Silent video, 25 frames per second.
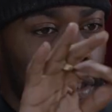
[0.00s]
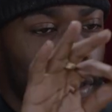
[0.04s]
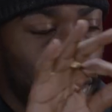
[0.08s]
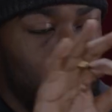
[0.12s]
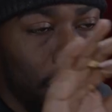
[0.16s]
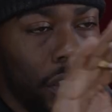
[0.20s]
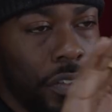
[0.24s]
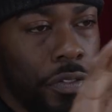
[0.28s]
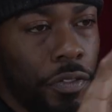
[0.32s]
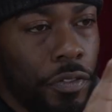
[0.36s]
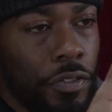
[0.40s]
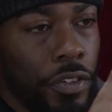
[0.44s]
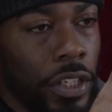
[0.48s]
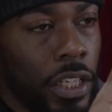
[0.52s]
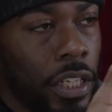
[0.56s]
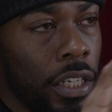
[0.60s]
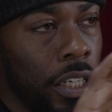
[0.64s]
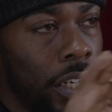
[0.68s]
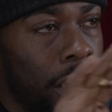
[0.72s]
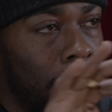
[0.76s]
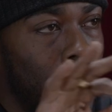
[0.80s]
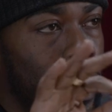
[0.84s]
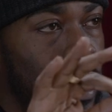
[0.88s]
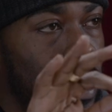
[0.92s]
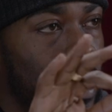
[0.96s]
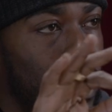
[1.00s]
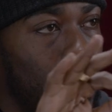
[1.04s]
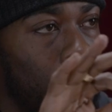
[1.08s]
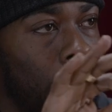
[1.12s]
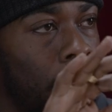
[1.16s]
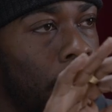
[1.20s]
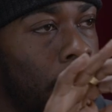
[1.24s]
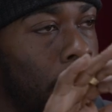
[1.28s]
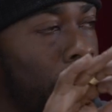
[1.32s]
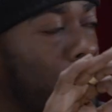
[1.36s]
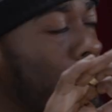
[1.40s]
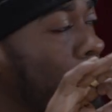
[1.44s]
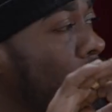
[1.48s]
It's thin that.
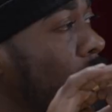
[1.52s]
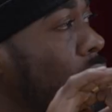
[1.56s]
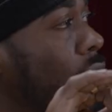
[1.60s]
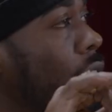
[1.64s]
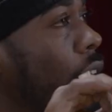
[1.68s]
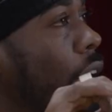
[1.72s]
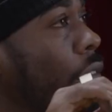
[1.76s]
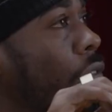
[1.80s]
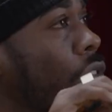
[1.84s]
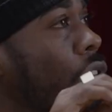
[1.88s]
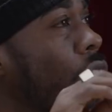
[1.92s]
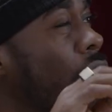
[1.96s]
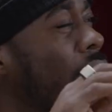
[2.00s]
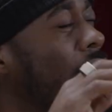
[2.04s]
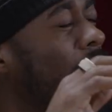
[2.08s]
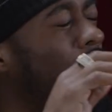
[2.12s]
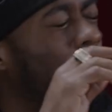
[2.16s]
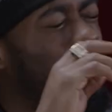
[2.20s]
Have you seen, have you seen,